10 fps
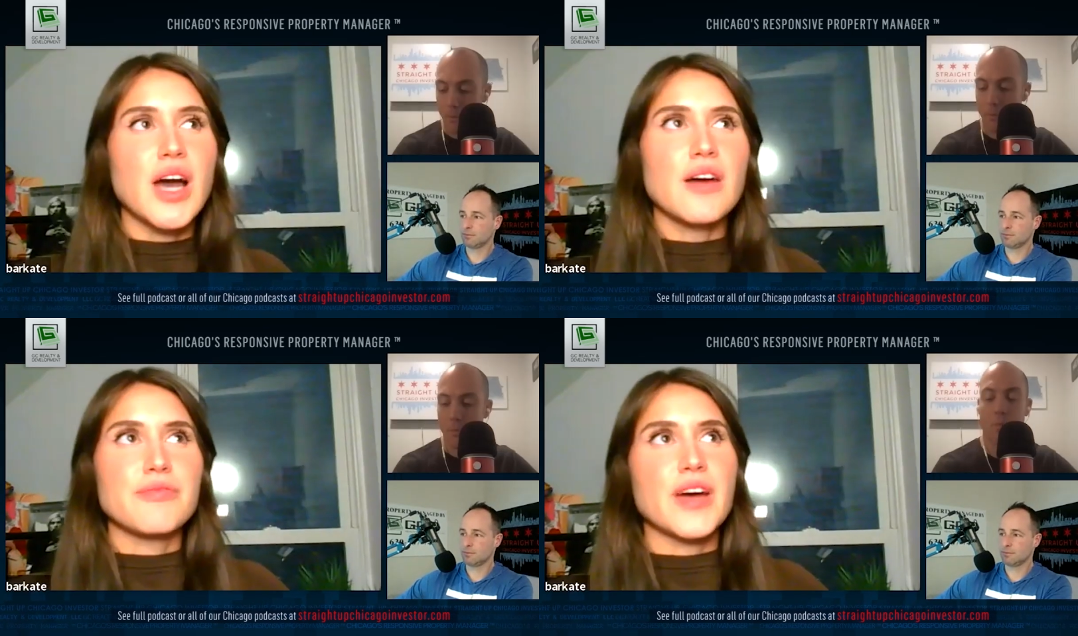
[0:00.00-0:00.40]

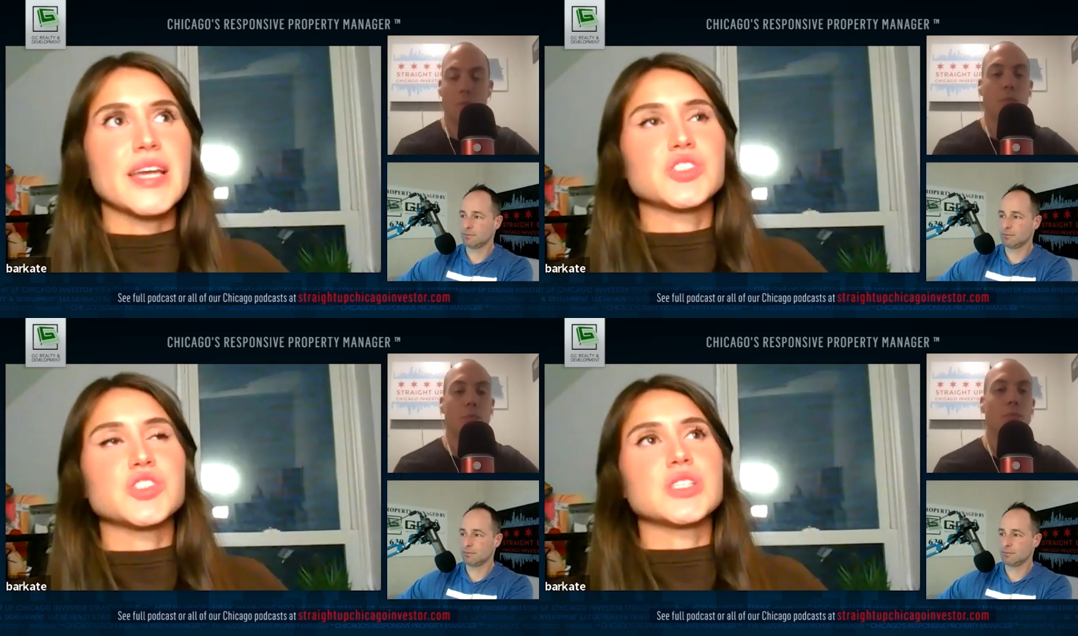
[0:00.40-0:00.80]
Speaker 1: not
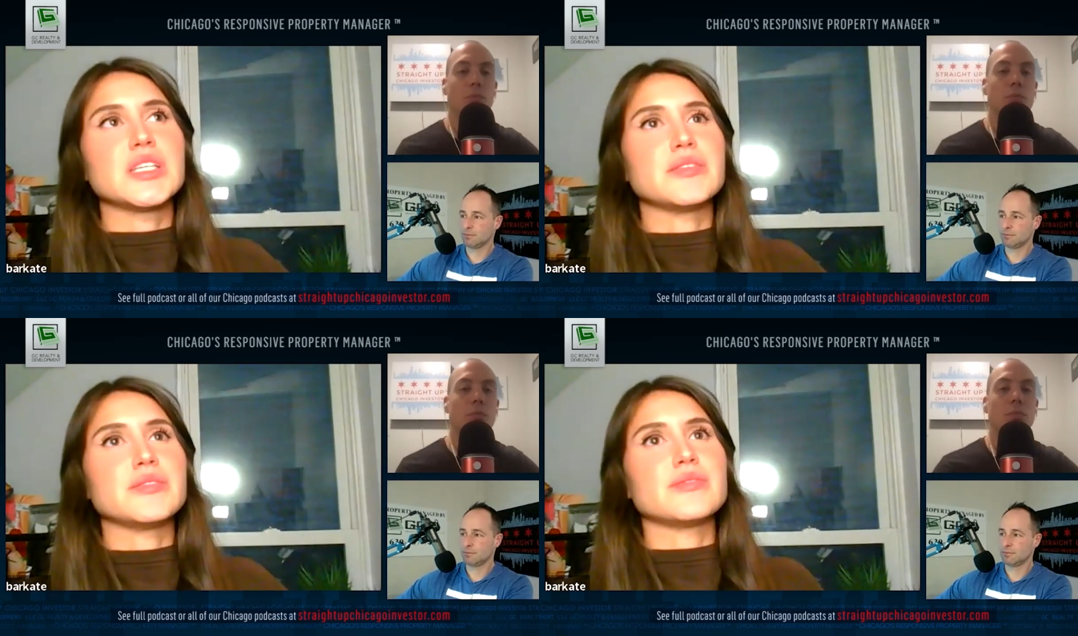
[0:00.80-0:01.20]

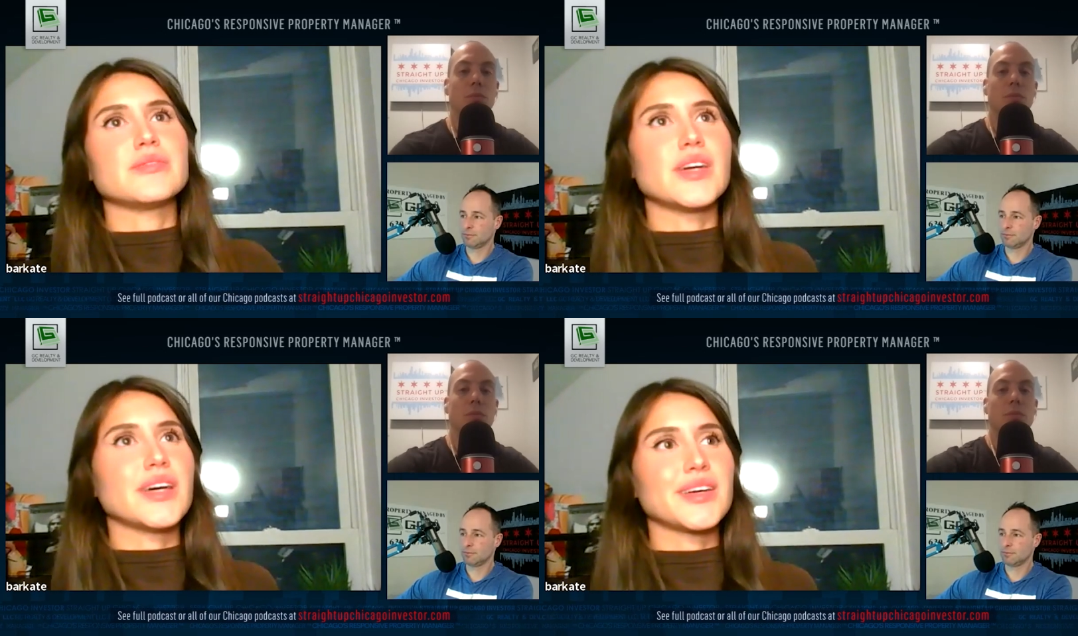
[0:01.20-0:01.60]
financially
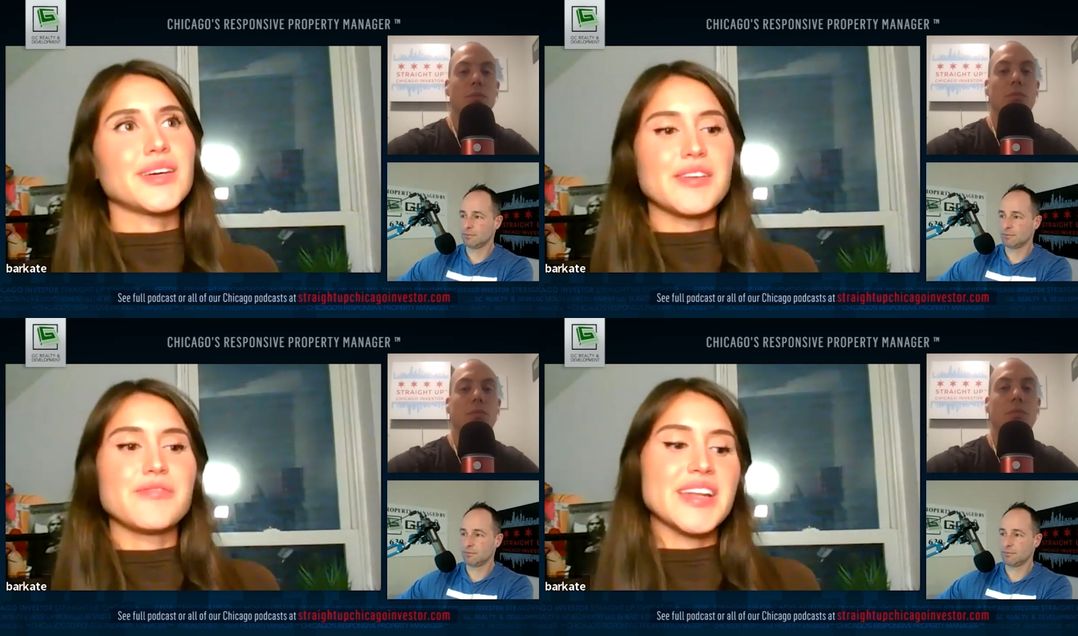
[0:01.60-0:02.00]

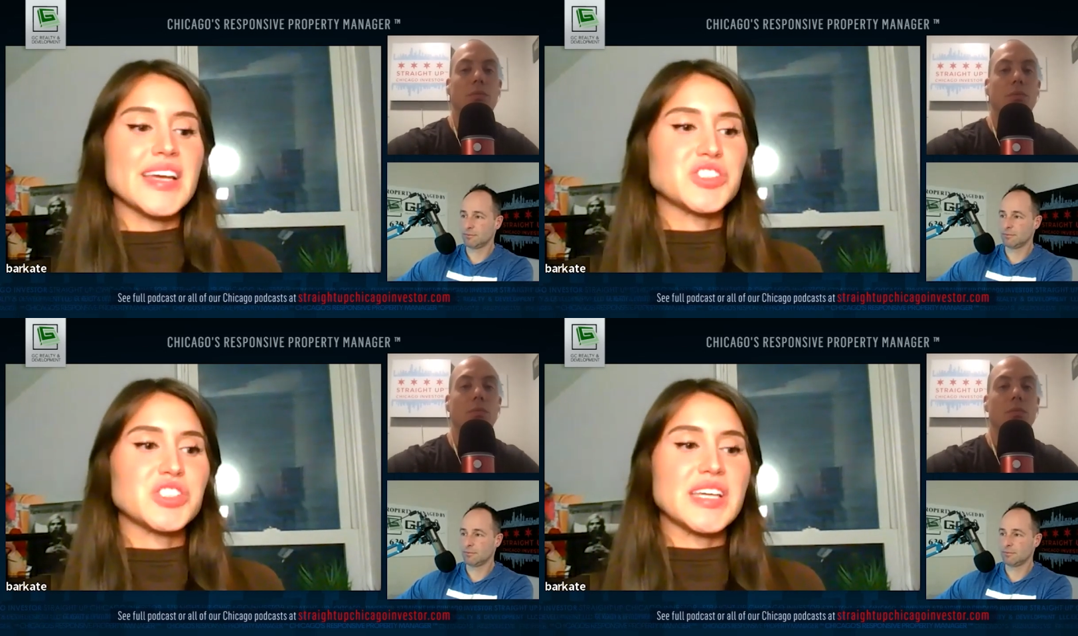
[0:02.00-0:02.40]

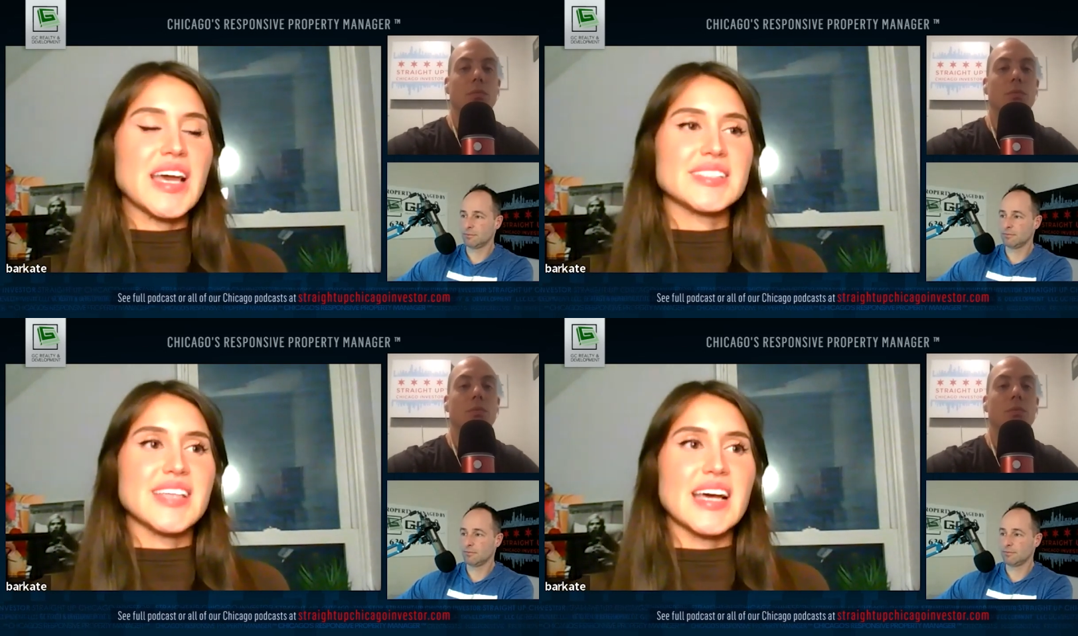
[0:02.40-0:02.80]

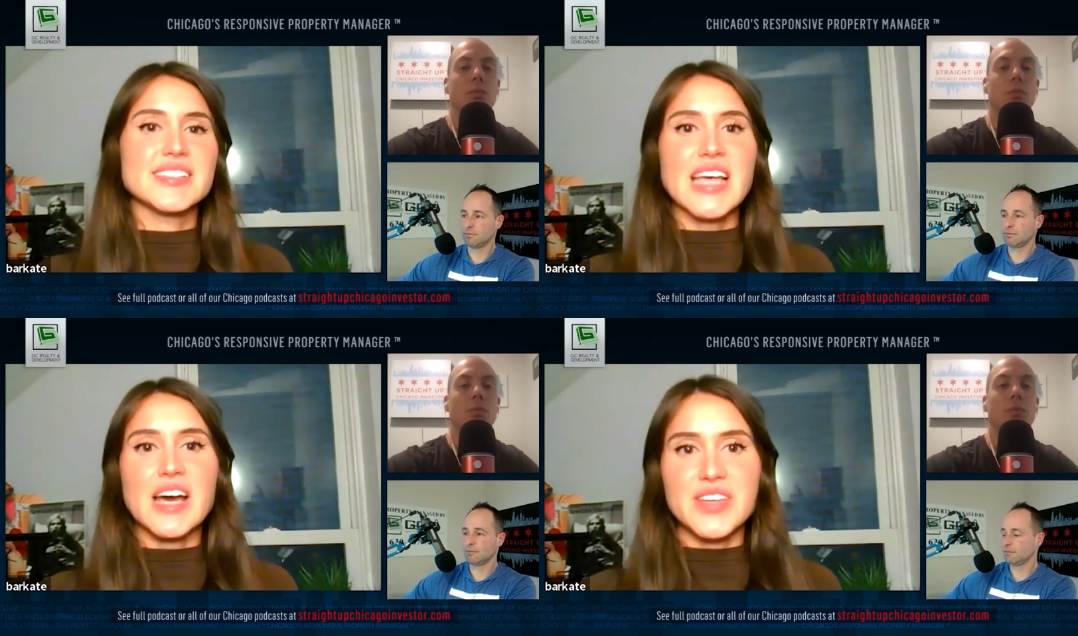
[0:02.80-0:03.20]
financially as,
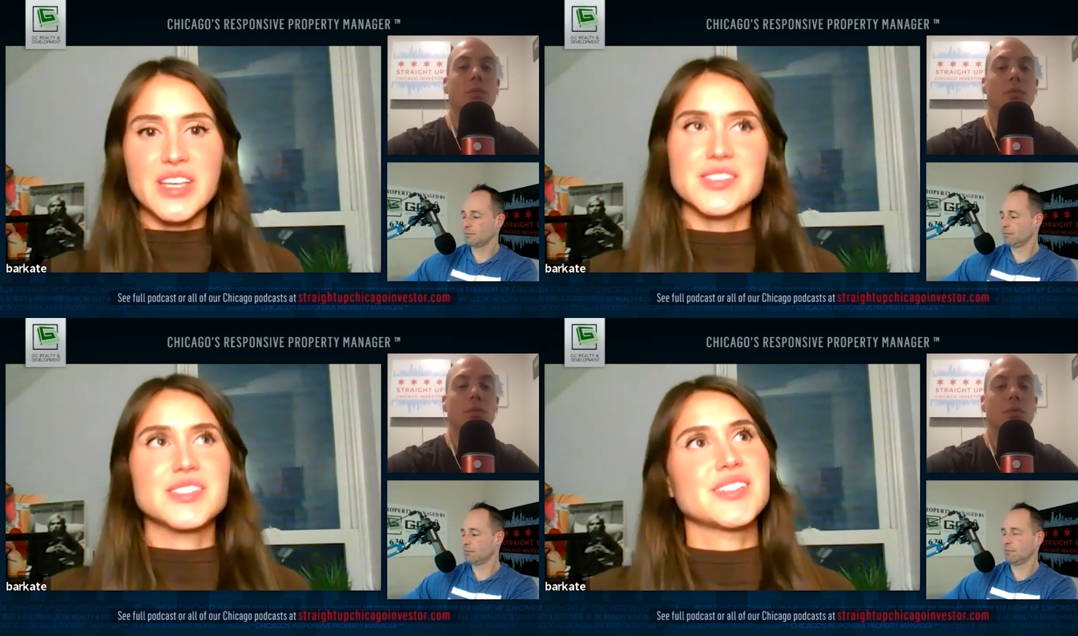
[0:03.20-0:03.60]
as
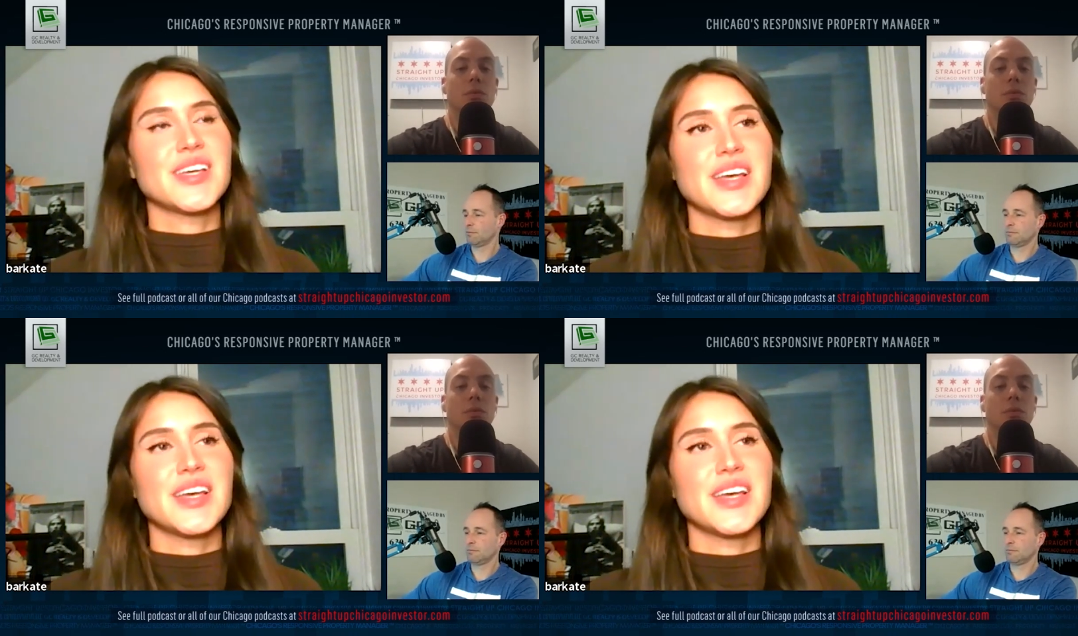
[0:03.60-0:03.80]
savvy as